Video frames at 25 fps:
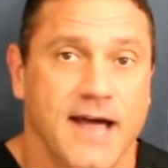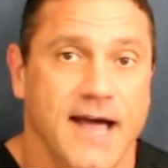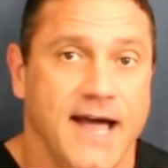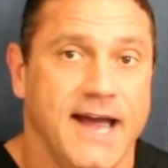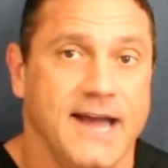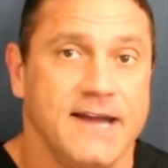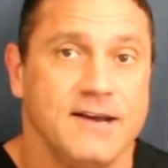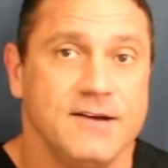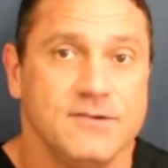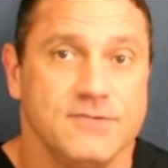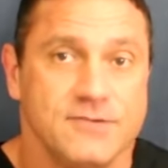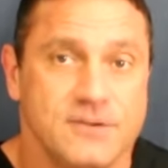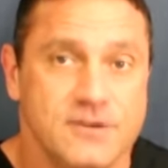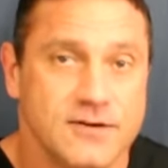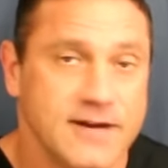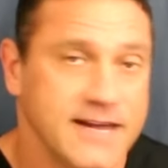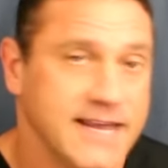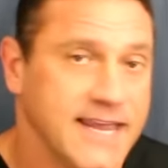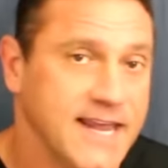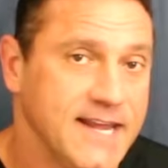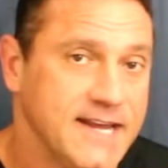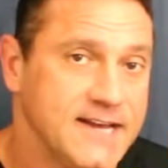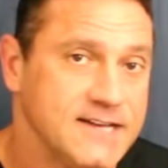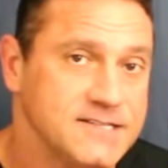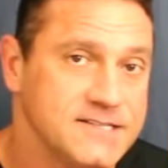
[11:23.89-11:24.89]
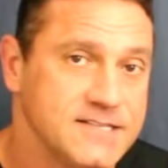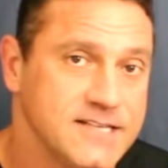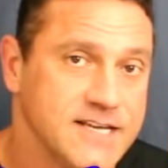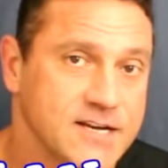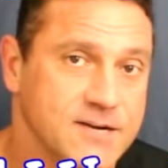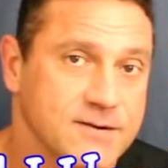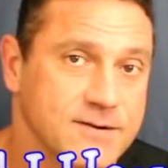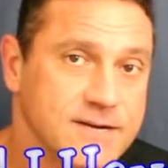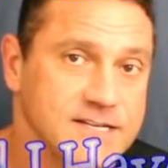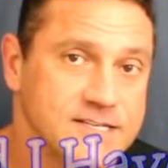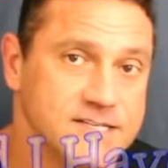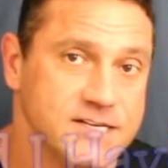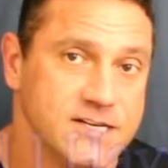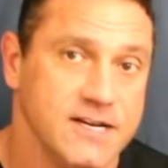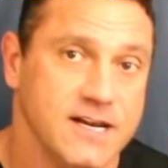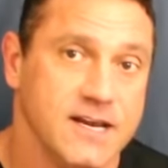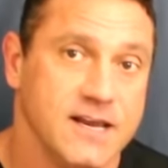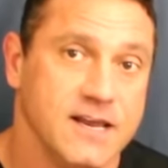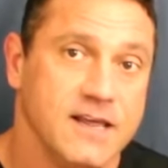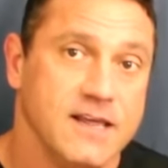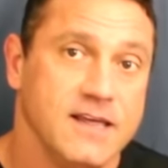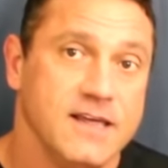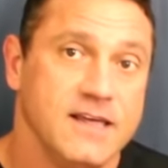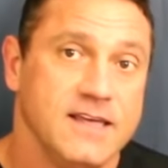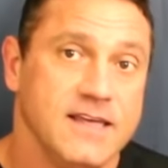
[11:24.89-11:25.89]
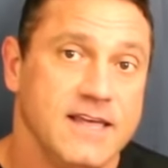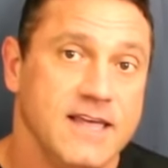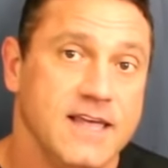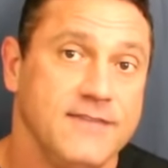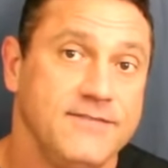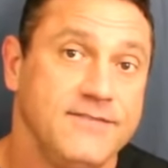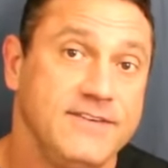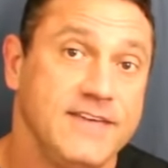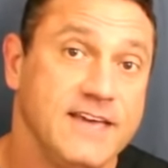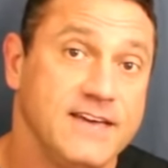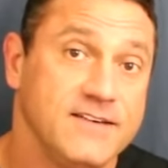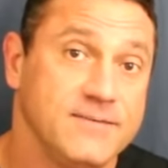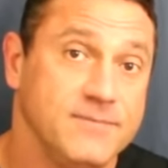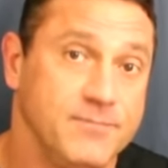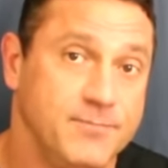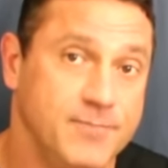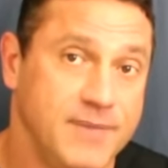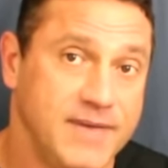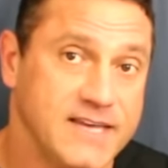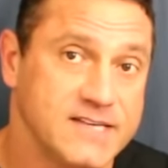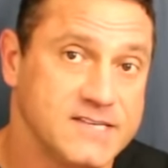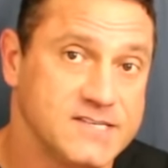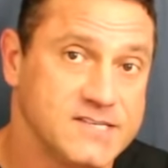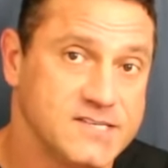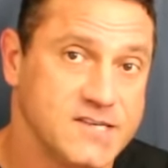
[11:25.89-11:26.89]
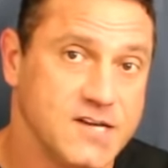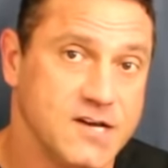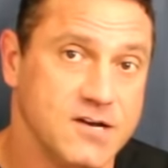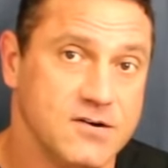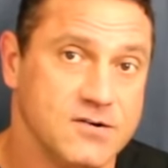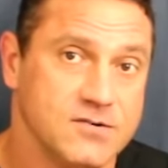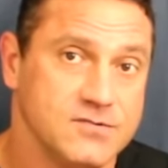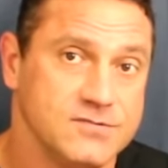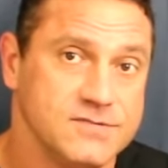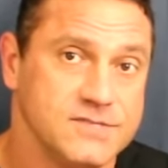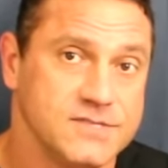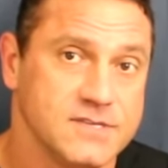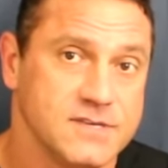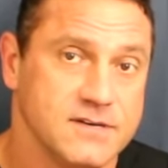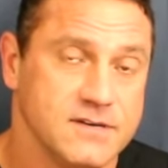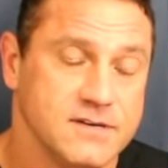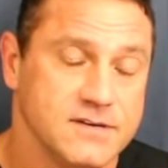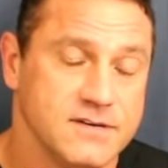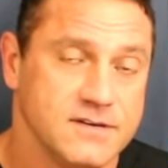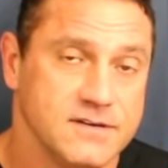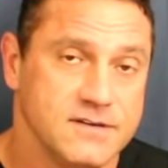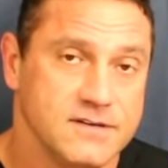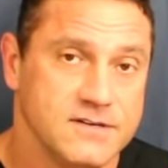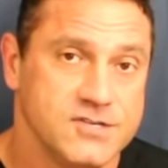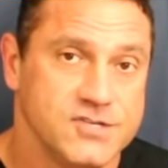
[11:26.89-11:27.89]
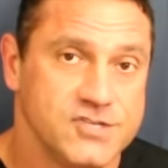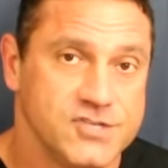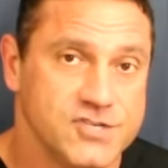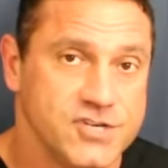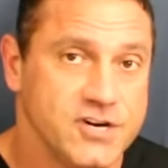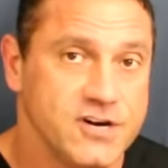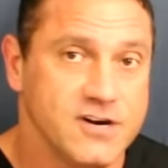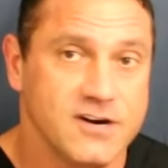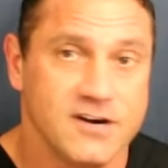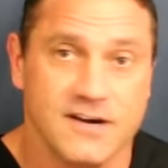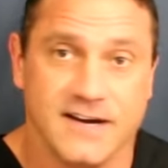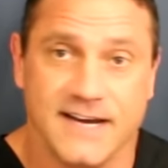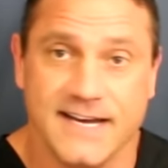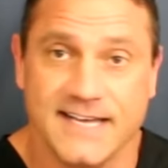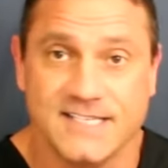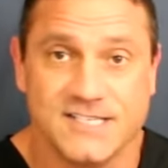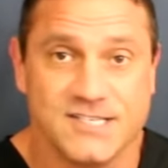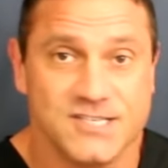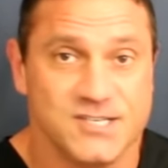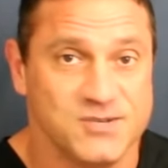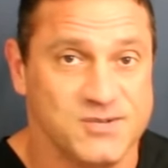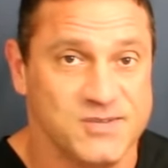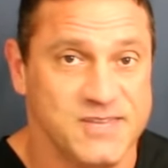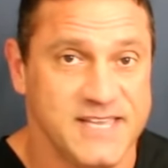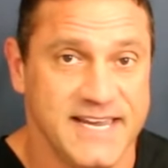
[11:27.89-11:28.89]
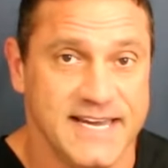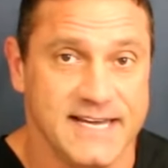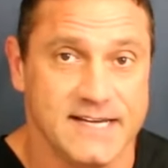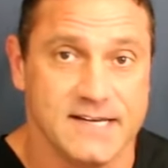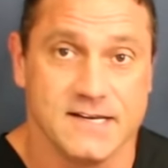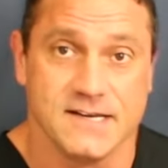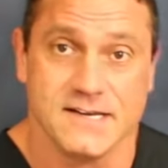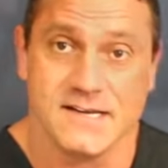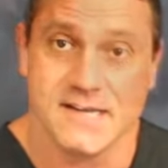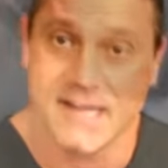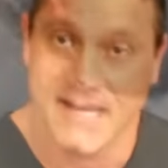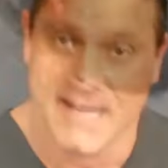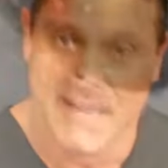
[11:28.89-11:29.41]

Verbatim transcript: I don't know. I can't answer that question. If you have big stones, sure, it's too late